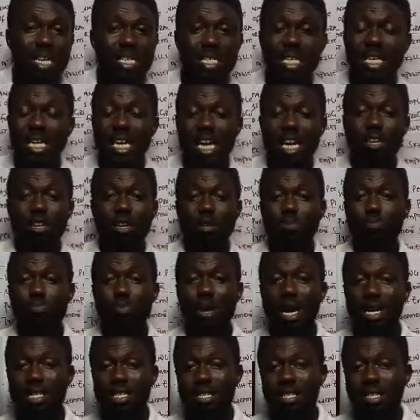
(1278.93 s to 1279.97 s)
and they cannot
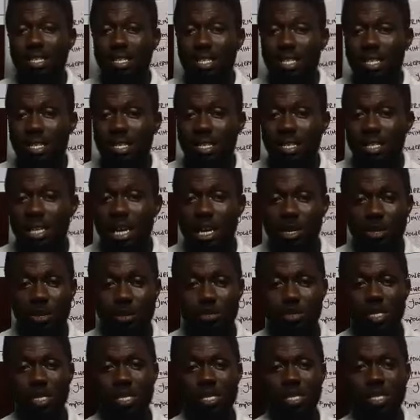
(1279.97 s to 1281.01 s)
practice it in their
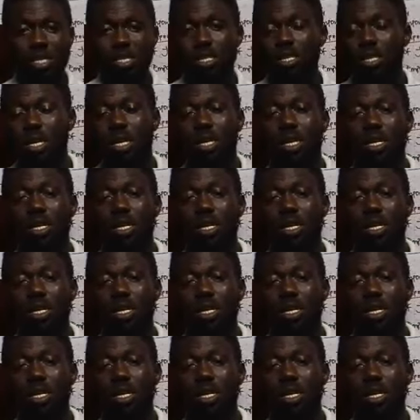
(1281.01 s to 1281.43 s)
community,